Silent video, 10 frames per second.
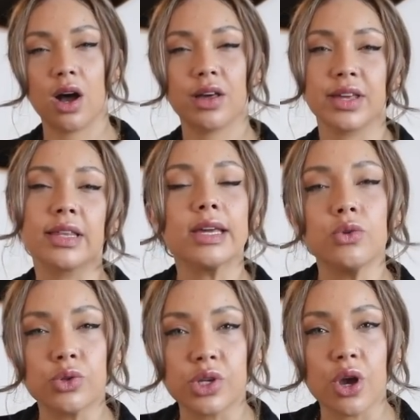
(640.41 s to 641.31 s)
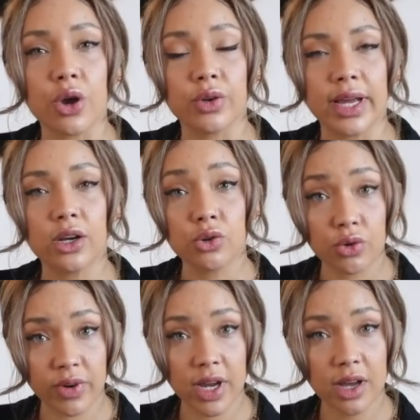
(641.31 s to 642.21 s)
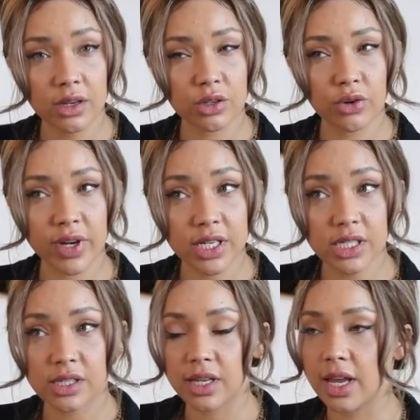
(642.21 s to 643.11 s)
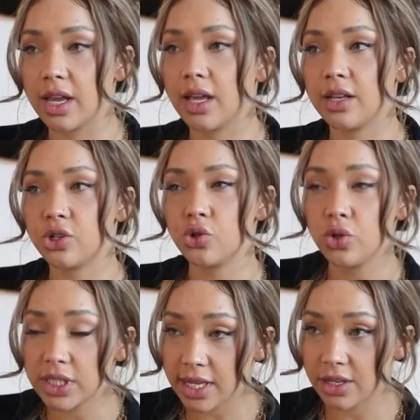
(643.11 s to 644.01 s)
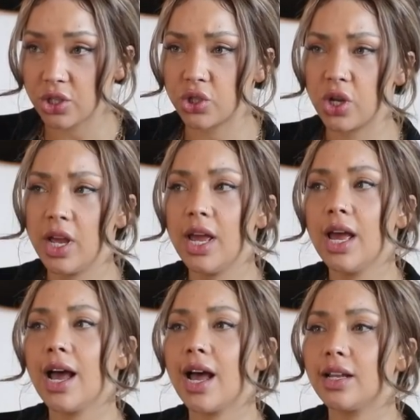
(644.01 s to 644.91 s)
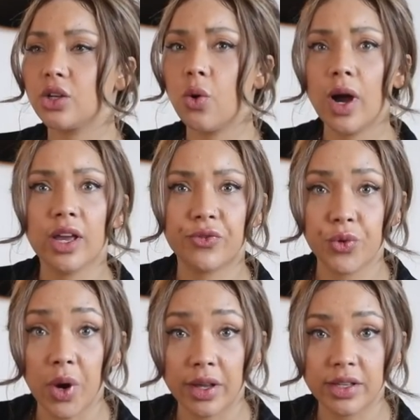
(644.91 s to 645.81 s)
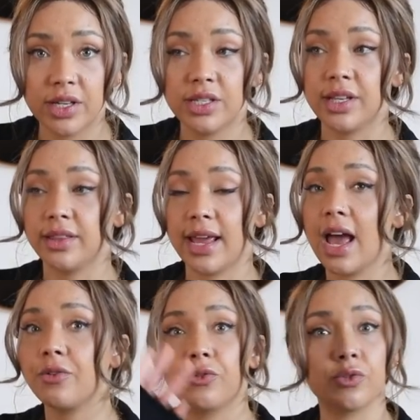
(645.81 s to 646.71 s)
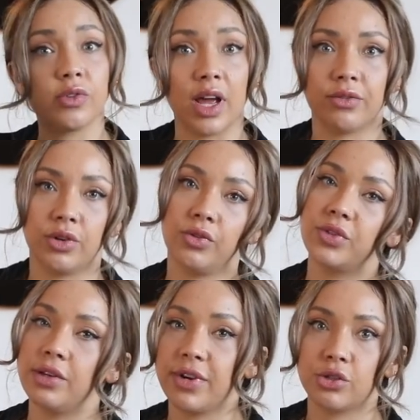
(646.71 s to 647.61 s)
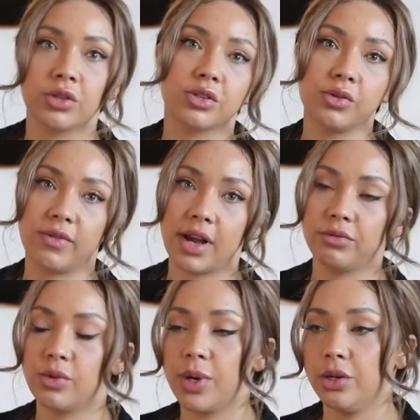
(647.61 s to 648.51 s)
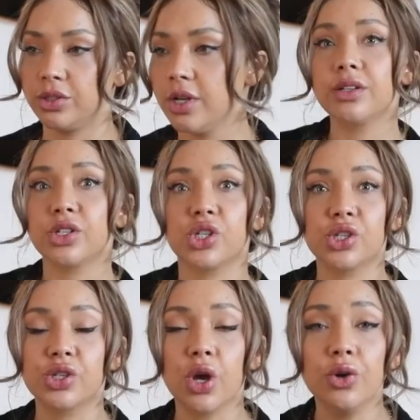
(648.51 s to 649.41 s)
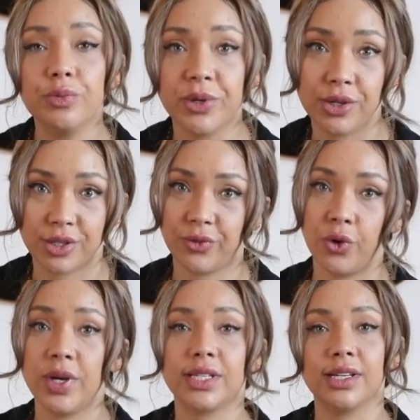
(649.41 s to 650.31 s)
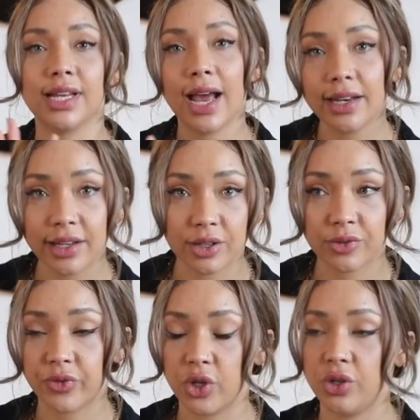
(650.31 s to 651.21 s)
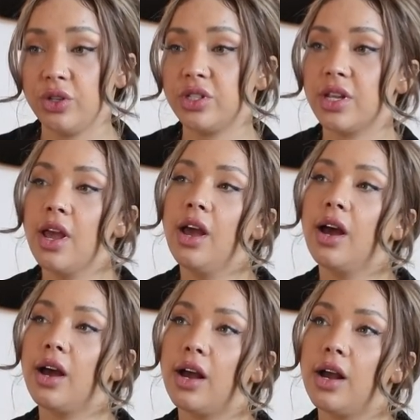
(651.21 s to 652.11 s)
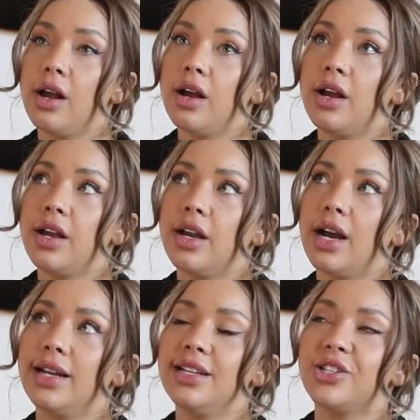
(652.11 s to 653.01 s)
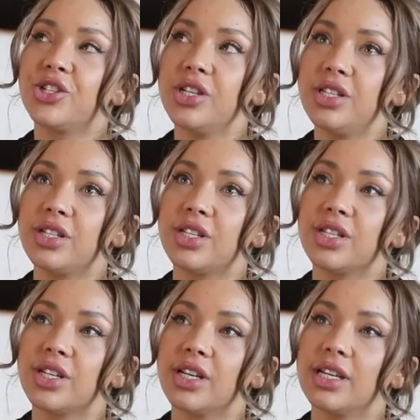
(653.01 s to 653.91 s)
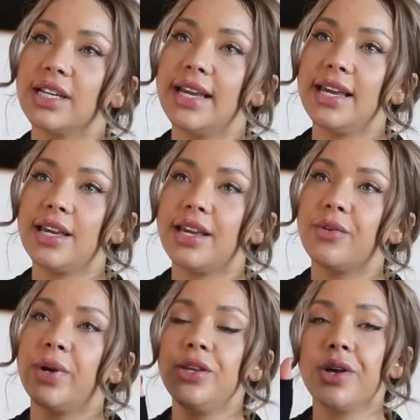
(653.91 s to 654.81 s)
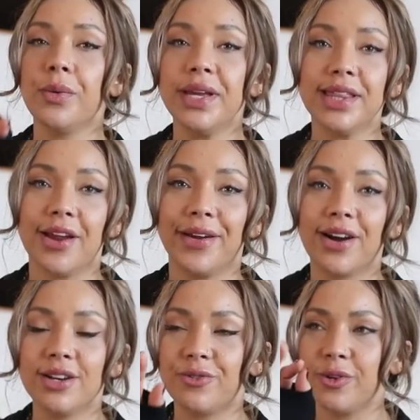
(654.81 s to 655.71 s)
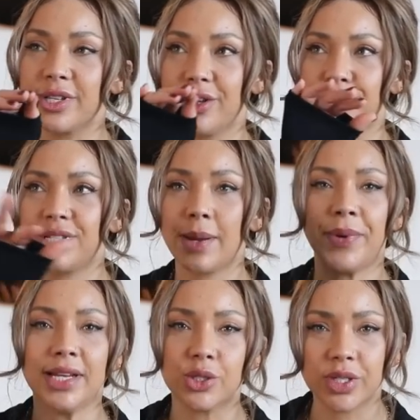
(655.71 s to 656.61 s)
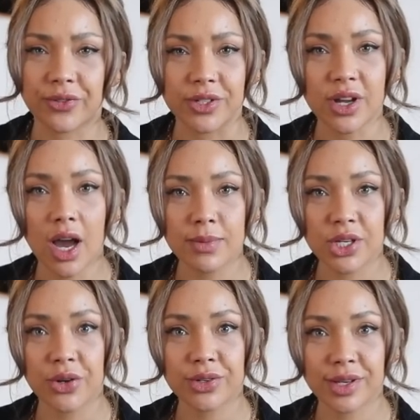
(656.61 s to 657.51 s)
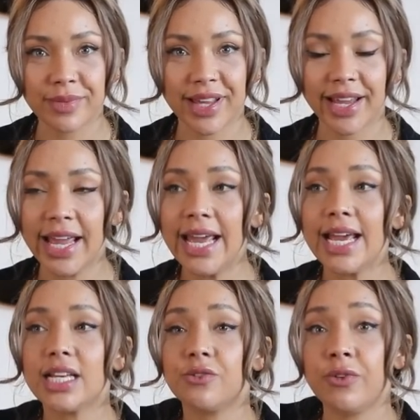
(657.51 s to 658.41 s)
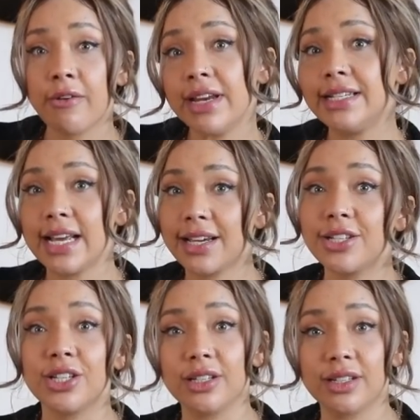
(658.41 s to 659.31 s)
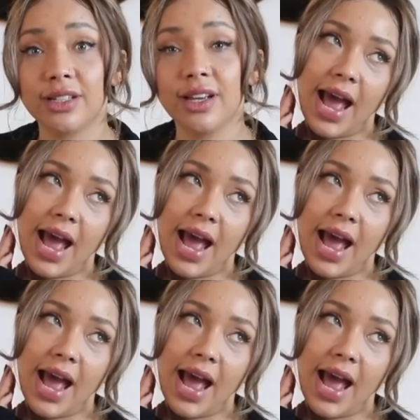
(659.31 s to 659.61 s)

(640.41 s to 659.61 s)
I think they also own like Gloria's in Shoreditch, and quite a few others, and they have like, you know, obviously restaurants all around the world. So beautiful. It's Italian food, and it's just, when you go in there, it kind of feels like you're stepping into a different time zone or something. It's very decadent.